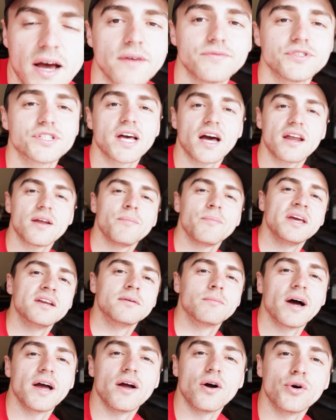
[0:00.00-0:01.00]
I've just kind of made
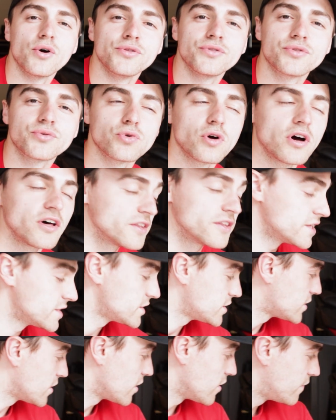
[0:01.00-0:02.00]
it my own through all of
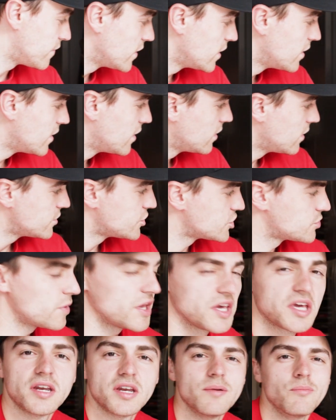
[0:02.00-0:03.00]
this stuff, just
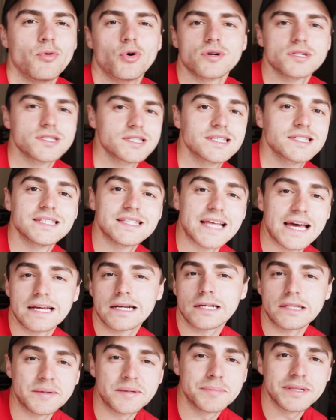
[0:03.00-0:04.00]
making it more
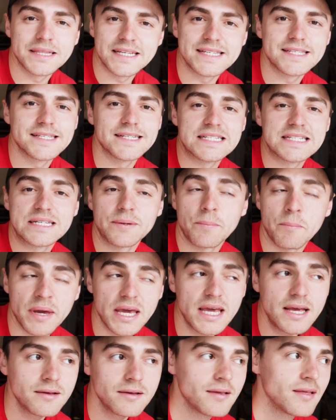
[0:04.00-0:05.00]
aesthetically pleasing to
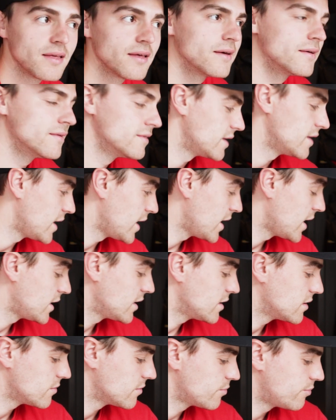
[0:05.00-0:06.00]
me,
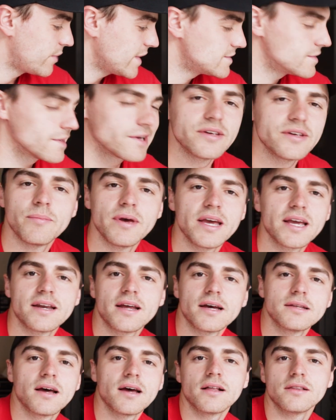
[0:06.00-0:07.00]
and basically making
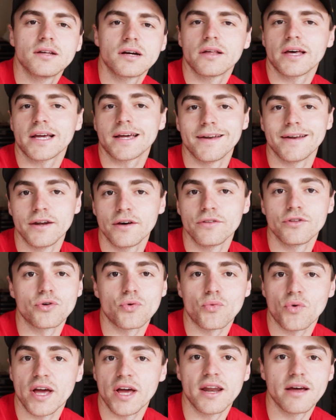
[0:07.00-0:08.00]
it not look like another
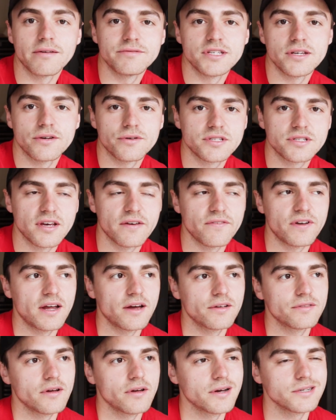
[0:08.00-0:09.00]
red MT07
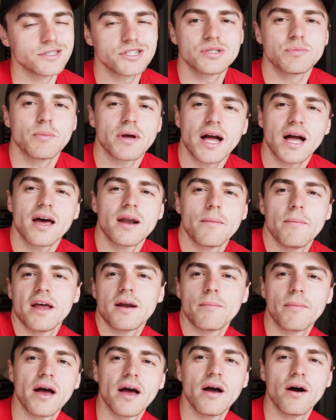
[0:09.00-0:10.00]
out there. Just kind of made
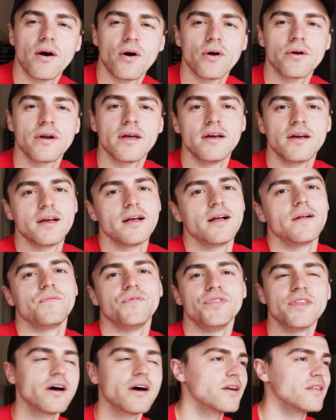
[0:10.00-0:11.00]
it my own.
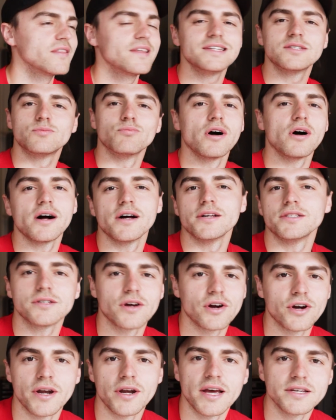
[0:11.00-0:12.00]
None of these mods
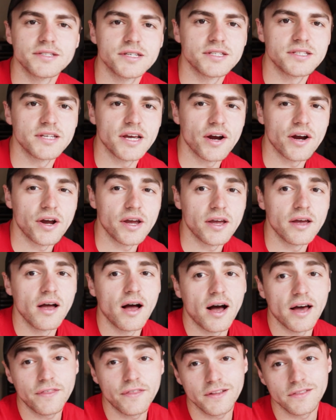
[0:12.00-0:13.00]
are necessary.
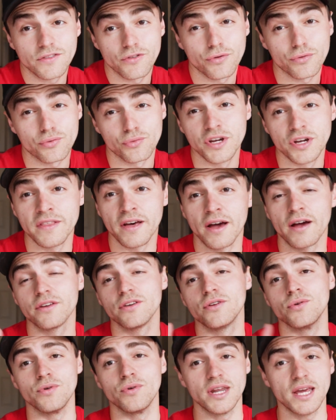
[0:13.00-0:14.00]
I think the three that
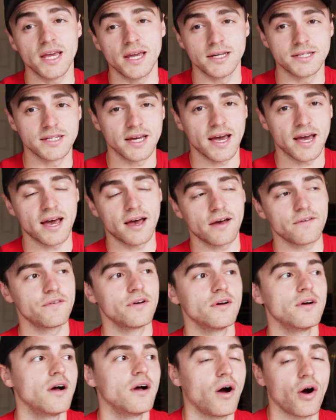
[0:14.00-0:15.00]
you need to have
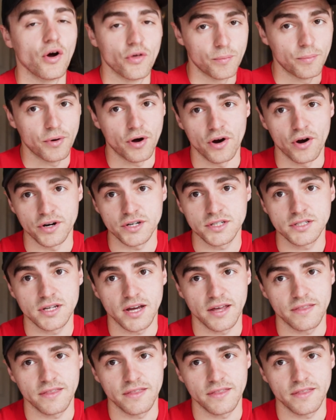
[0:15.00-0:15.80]
are the bars.